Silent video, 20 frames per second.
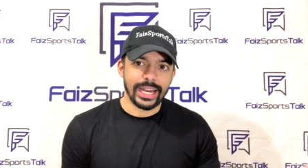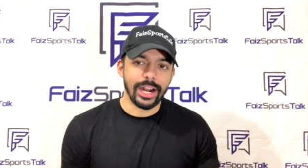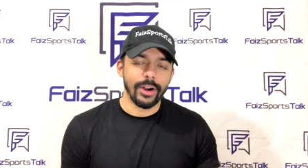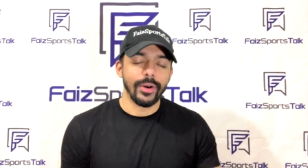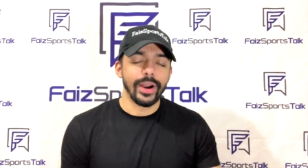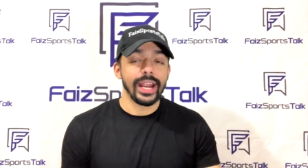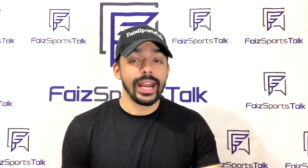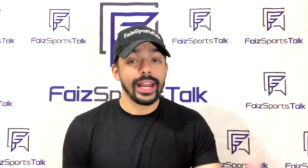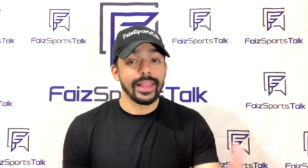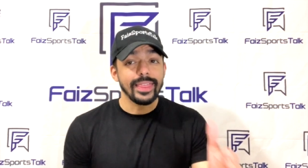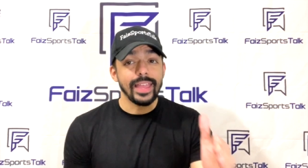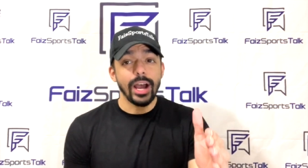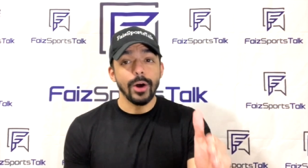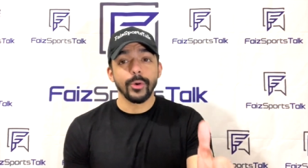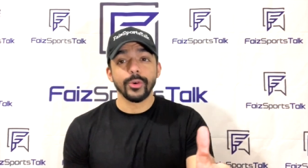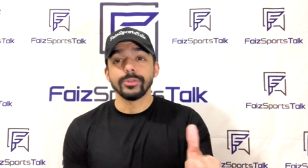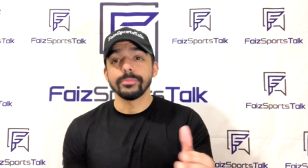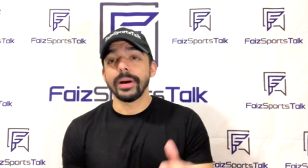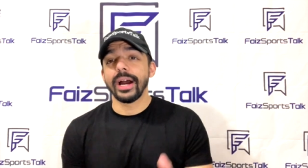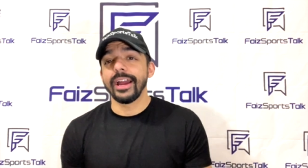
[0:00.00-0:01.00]
All right. And that
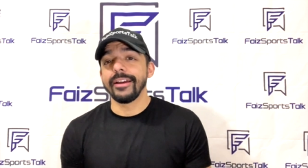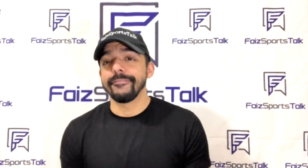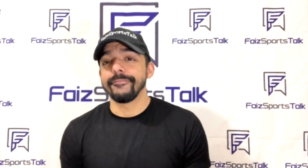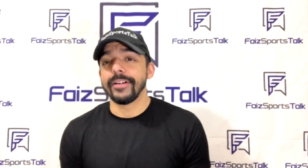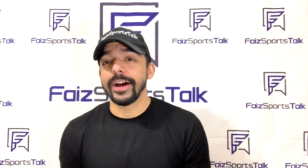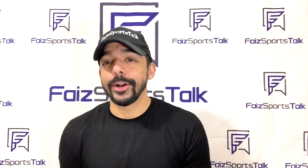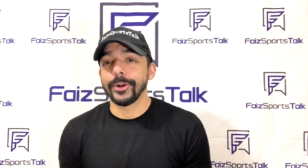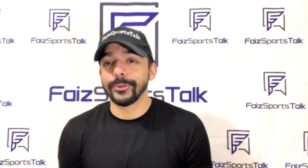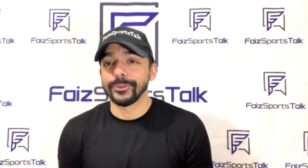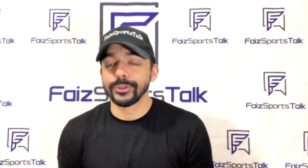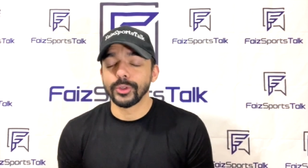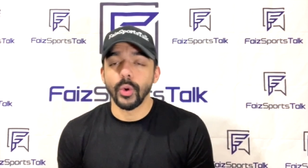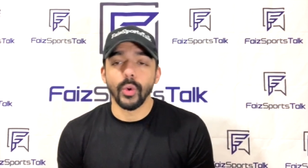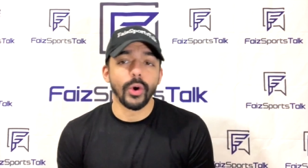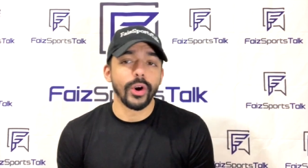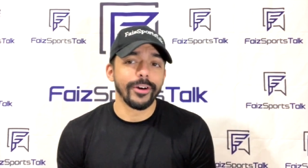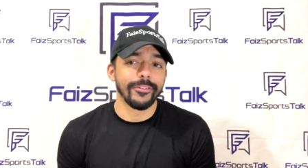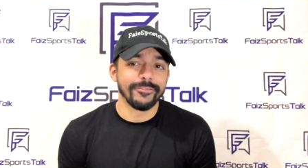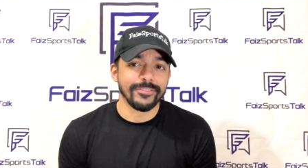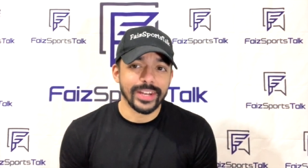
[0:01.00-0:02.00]
was by a final
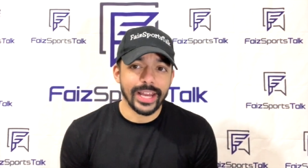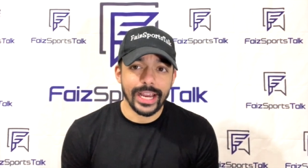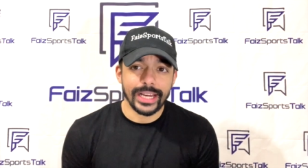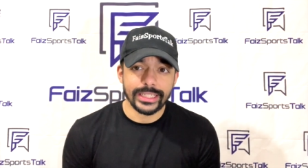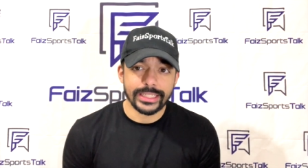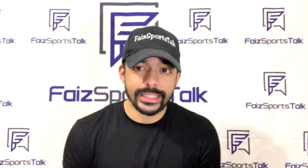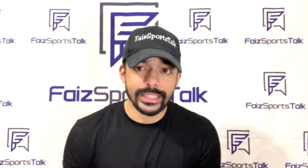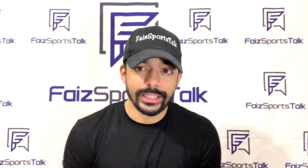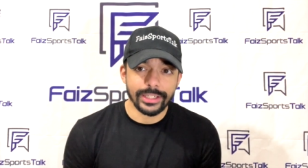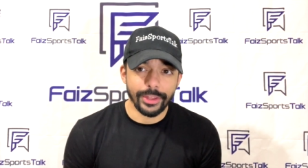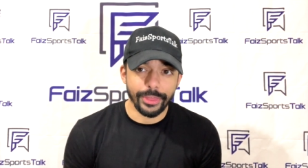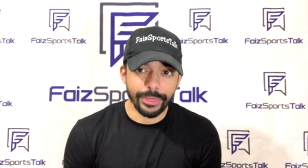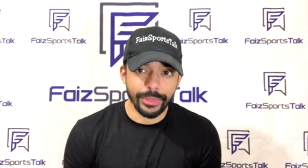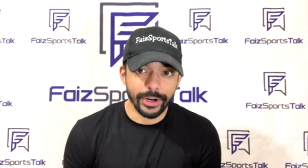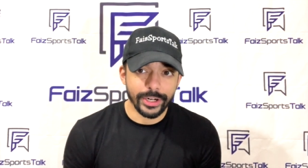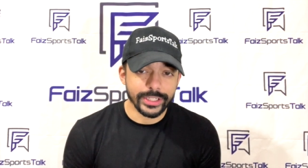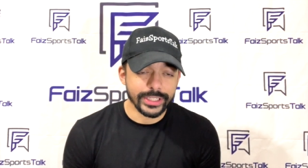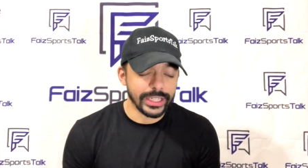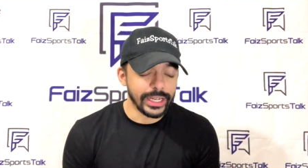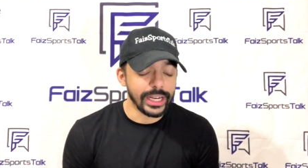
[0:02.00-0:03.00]
score of 19 to
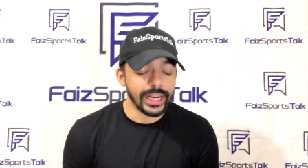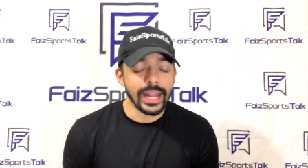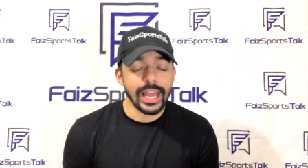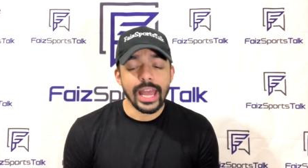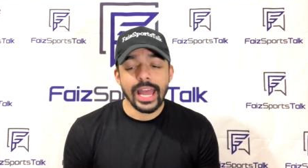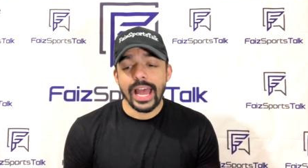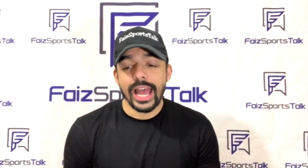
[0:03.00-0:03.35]
13.